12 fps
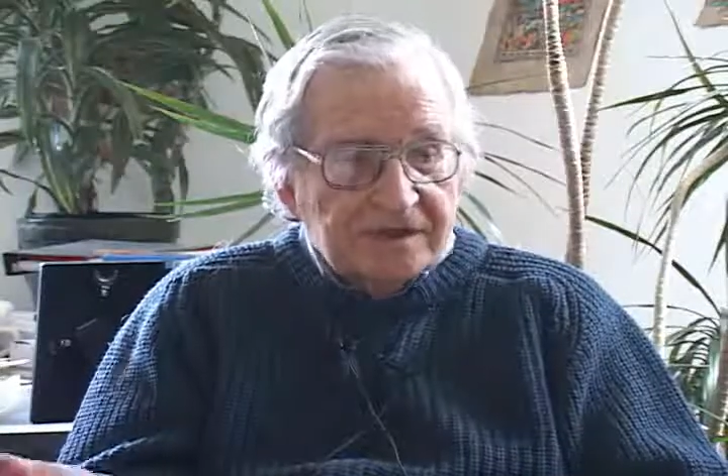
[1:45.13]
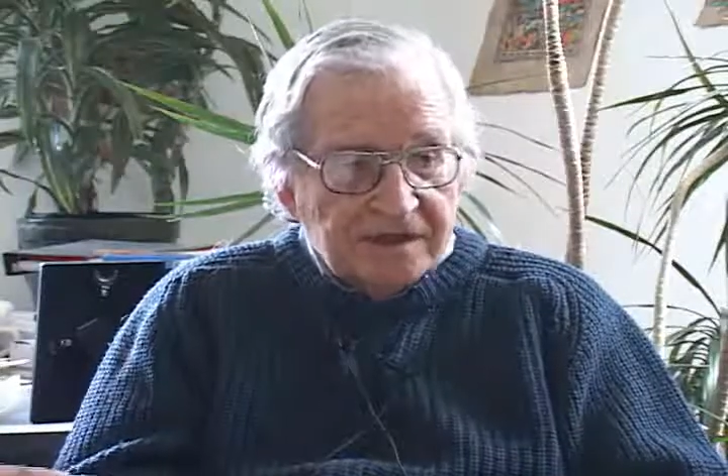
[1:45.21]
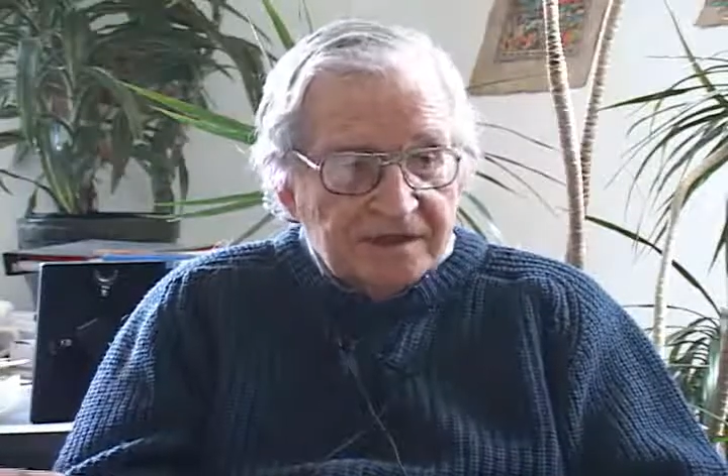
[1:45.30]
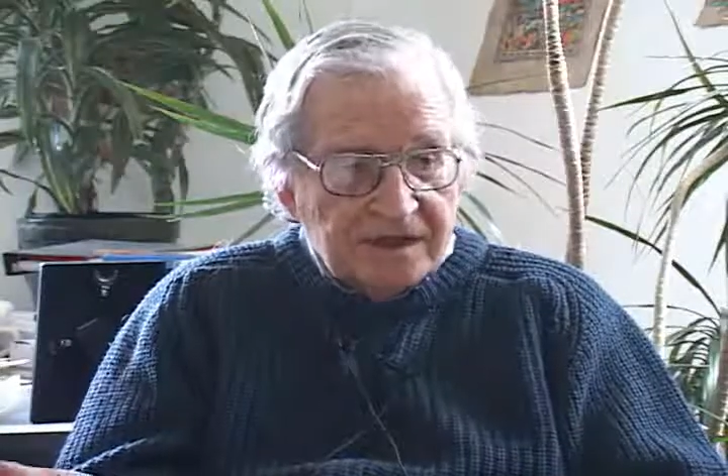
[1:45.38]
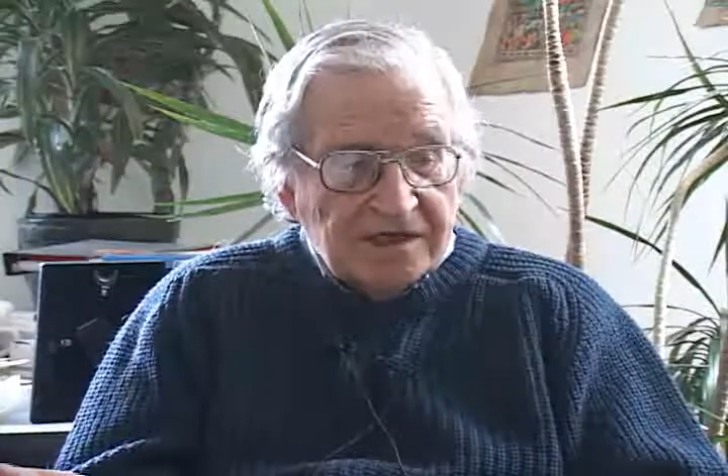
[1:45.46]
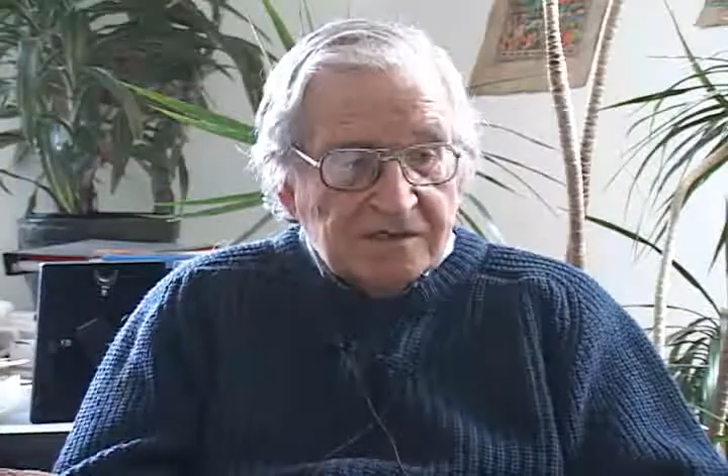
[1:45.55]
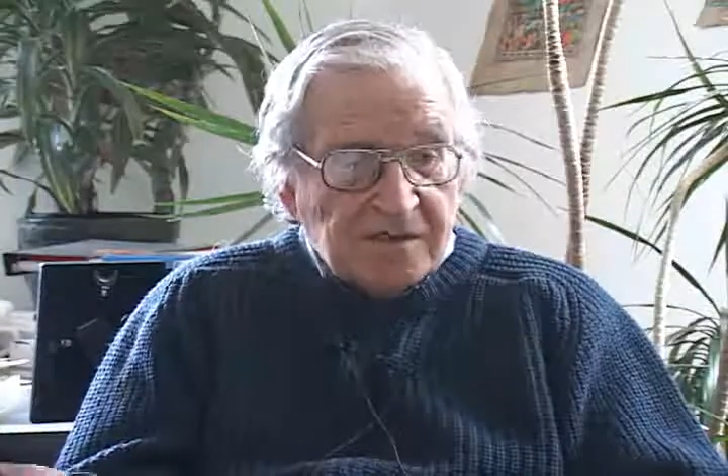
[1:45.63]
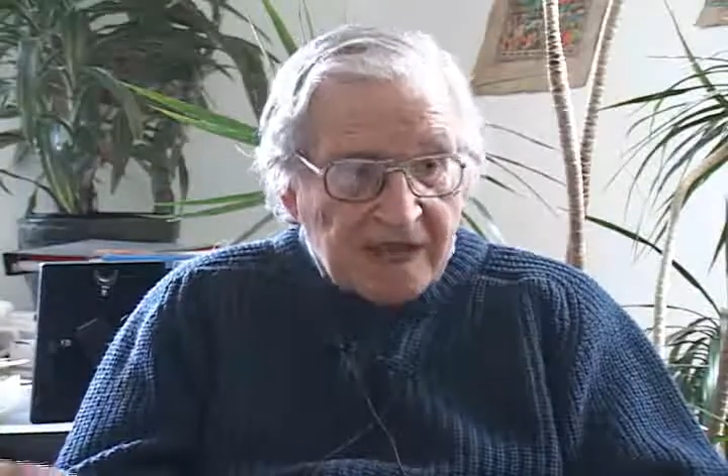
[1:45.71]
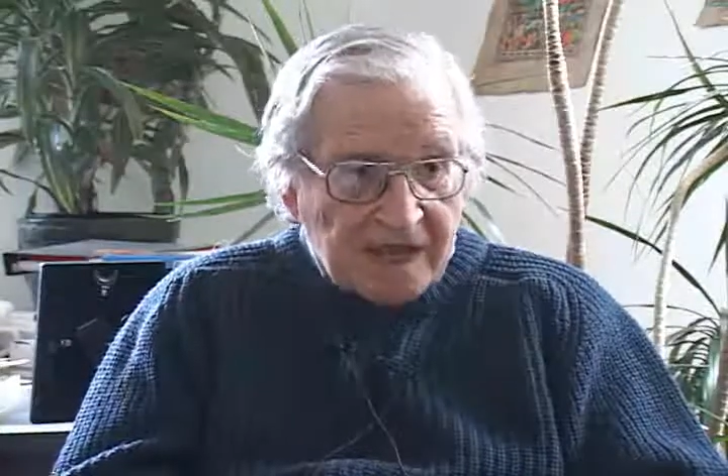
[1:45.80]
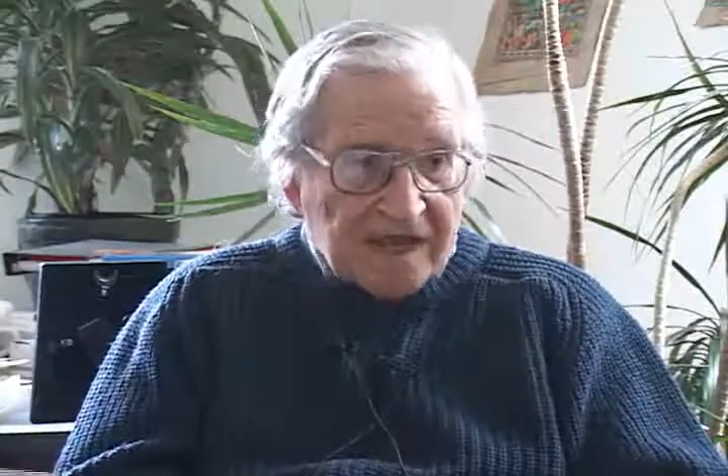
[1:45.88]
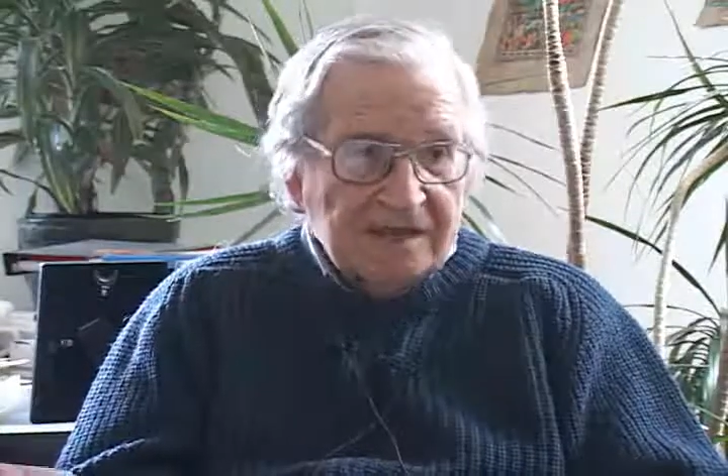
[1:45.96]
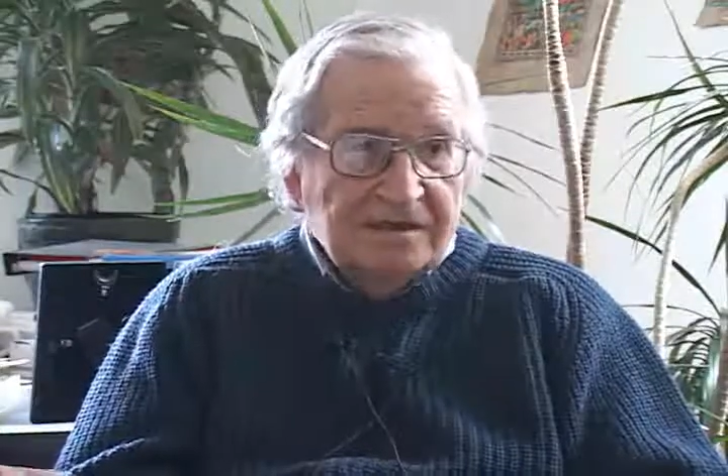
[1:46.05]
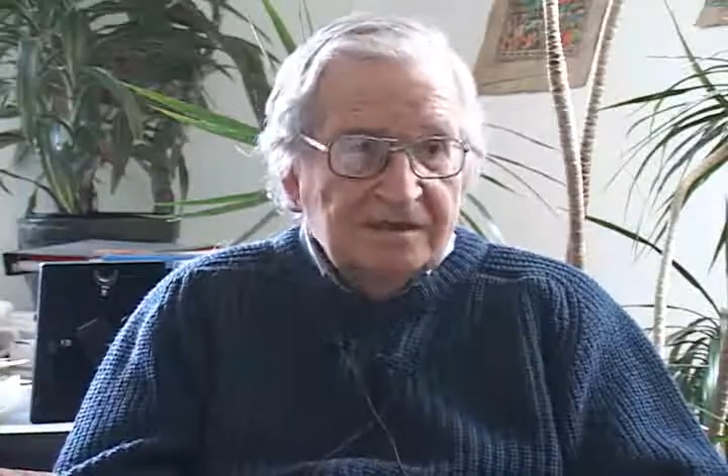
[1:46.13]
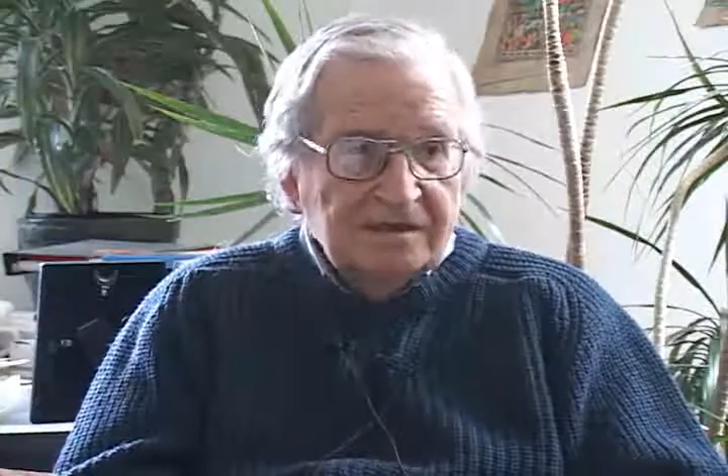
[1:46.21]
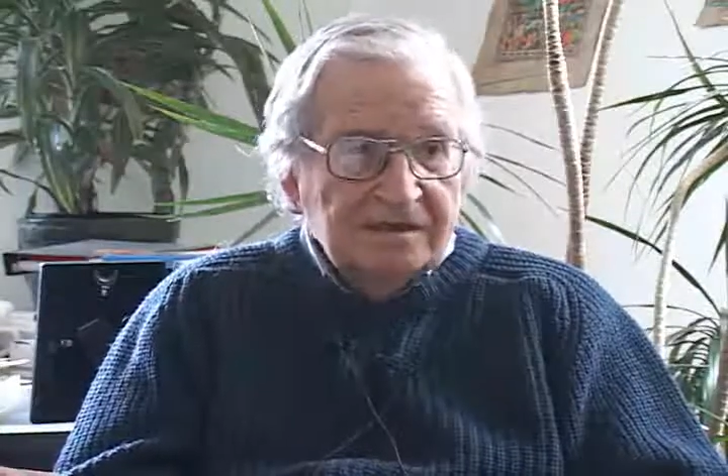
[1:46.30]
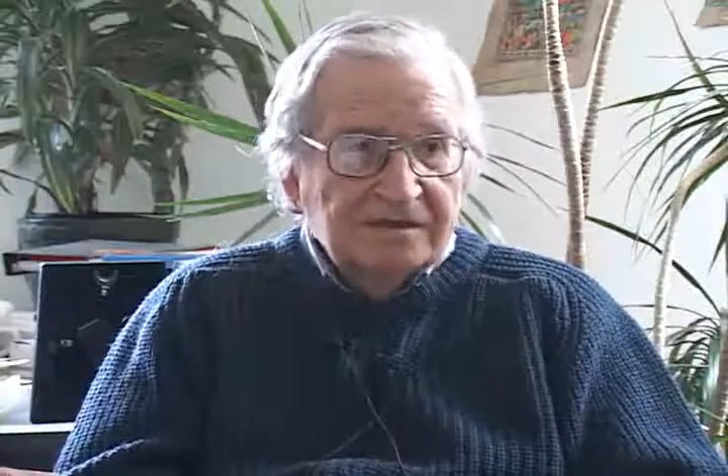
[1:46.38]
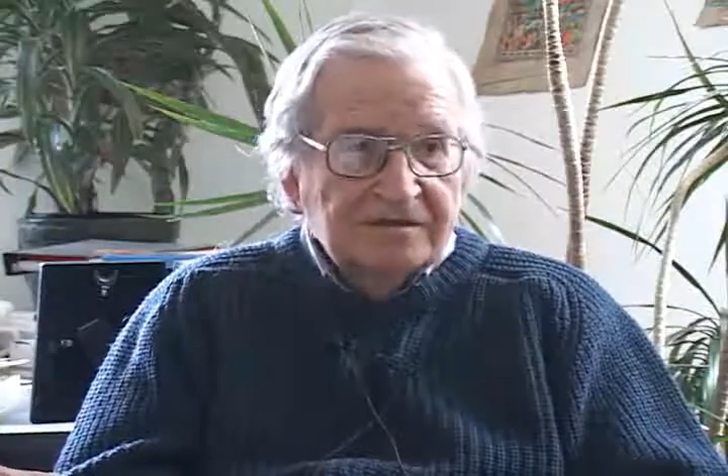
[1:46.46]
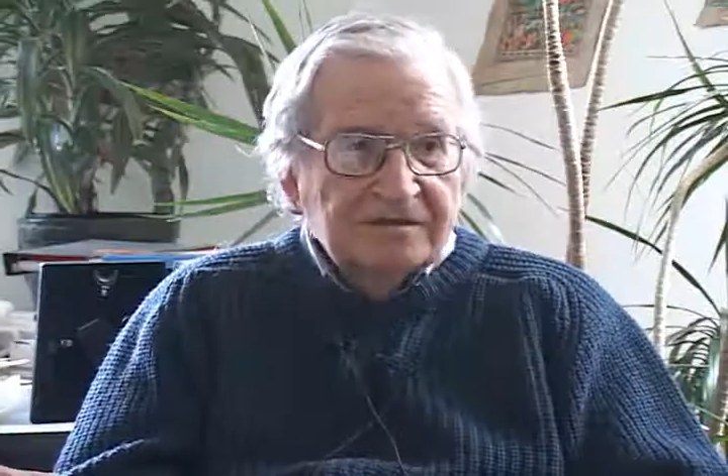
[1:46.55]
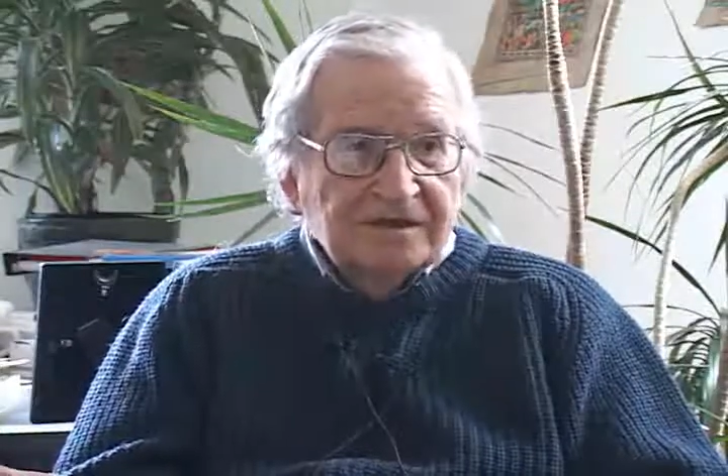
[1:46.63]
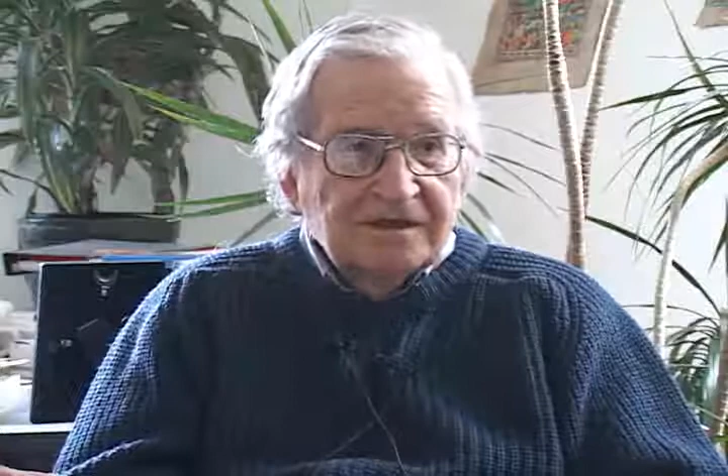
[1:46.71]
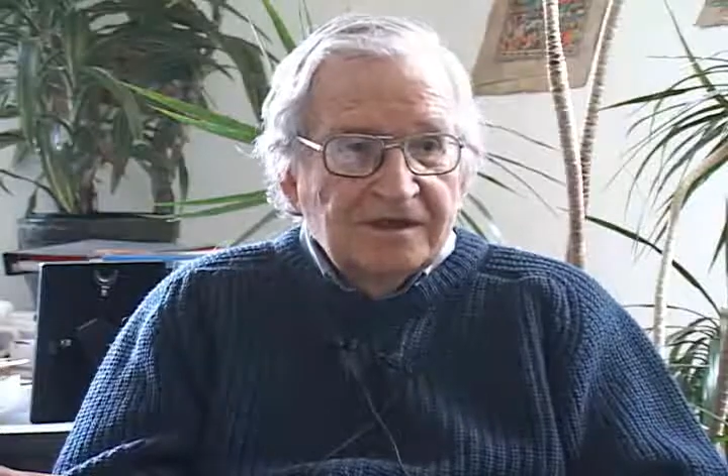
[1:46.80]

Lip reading: that's bad, you know.